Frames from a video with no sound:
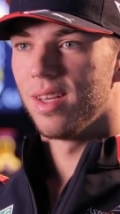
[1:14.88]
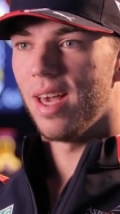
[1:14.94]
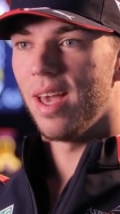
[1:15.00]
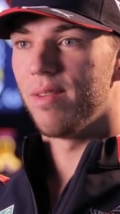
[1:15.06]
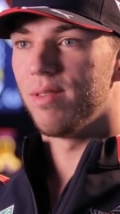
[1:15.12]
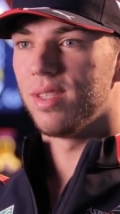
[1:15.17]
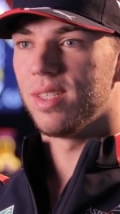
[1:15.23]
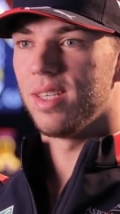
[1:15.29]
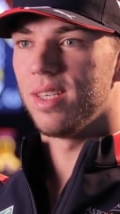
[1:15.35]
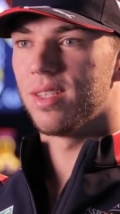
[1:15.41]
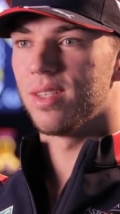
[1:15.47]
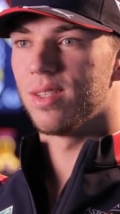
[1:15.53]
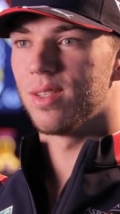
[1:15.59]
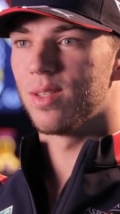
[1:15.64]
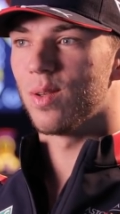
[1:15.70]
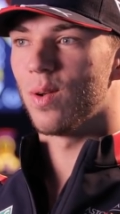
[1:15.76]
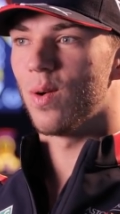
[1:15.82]
every
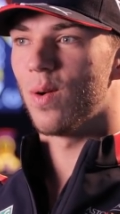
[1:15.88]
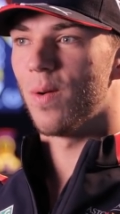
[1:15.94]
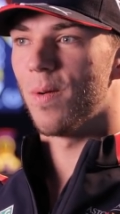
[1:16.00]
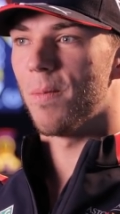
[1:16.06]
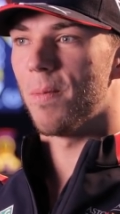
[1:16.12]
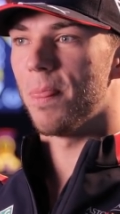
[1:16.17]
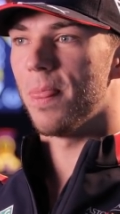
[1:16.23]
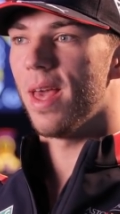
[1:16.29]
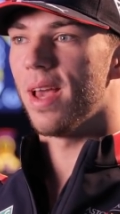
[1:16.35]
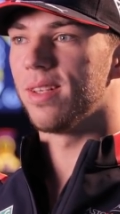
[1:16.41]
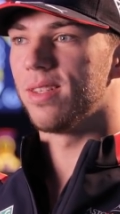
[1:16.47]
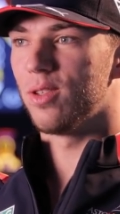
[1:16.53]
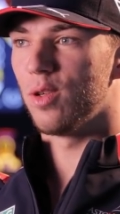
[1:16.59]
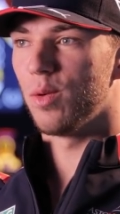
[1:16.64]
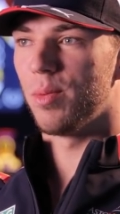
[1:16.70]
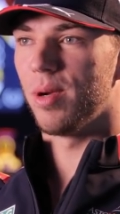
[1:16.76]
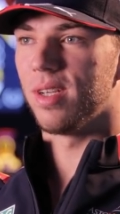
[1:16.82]
season. So yeah, it's
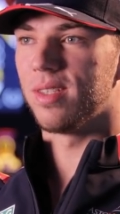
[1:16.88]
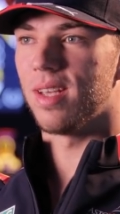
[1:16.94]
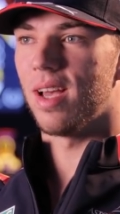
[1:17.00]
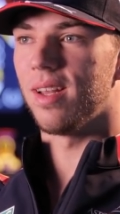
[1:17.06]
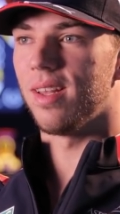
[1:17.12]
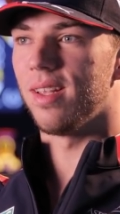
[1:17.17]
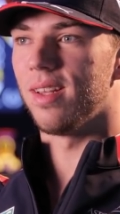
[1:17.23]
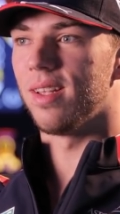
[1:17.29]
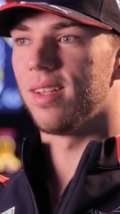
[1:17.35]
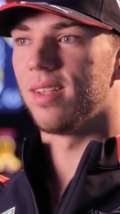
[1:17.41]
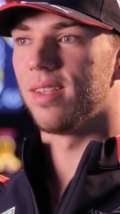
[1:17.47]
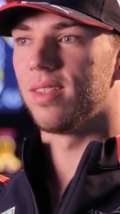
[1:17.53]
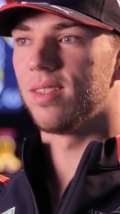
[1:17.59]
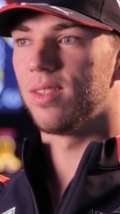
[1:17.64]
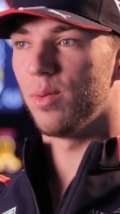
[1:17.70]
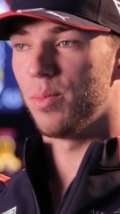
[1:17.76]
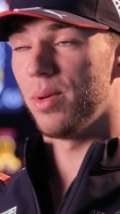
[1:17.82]
super exciting
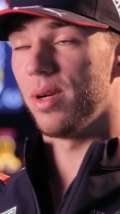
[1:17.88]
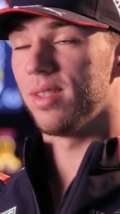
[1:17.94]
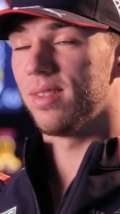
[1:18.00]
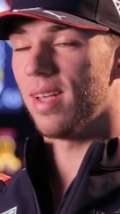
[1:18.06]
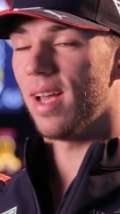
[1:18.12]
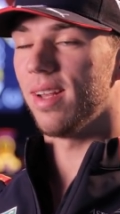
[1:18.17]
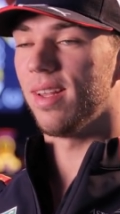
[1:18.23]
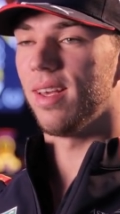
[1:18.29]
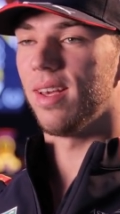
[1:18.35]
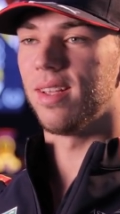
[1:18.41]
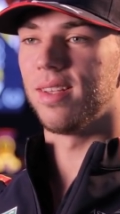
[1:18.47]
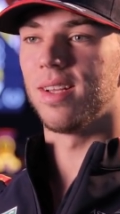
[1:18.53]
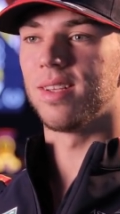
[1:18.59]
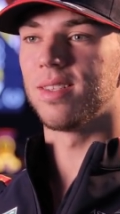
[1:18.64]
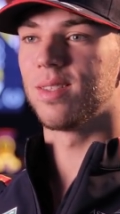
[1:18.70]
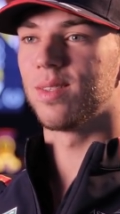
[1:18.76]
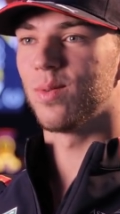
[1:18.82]
and super exciting, and
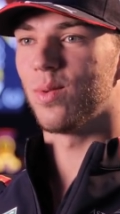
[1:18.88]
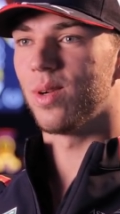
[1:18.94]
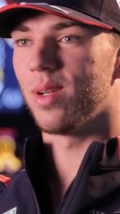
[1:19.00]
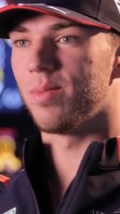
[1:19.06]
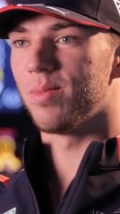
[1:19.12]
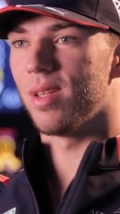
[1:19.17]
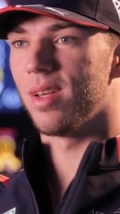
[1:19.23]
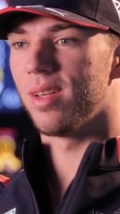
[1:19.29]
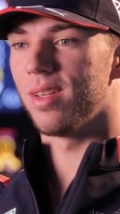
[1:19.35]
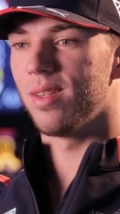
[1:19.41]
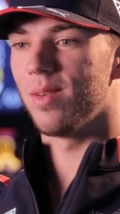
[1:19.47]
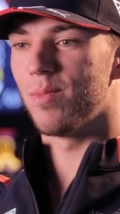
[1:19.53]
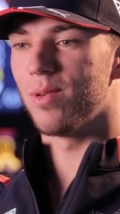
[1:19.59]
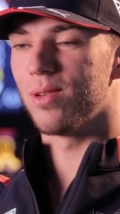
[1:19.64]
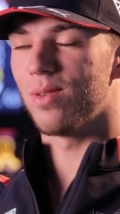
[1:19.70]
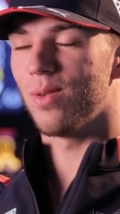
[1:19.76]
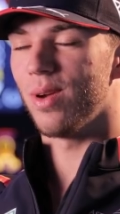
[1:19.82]
that's what I'm the
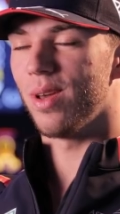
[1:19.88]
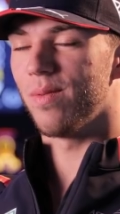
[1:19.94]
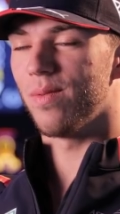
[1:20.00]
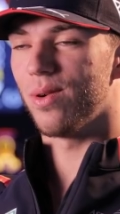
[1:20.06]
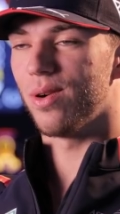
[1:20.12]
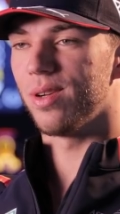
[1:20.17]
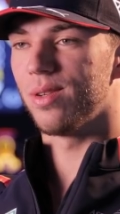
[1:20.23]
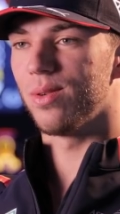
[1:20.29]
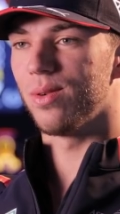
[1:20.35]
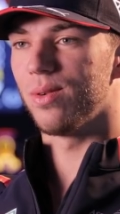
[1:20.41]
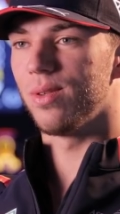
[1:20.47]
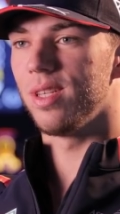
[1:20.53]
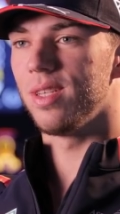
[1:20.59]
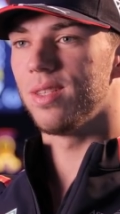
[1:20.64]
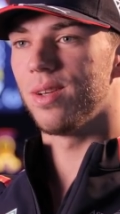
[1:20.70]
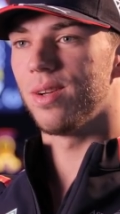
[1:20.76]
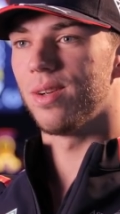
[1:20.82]
most looking forward to
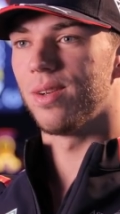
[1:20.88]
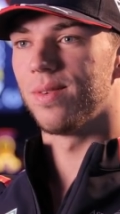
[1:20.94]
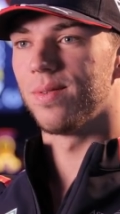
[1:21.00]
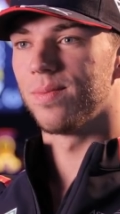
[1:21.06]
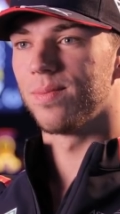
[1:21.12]
this year.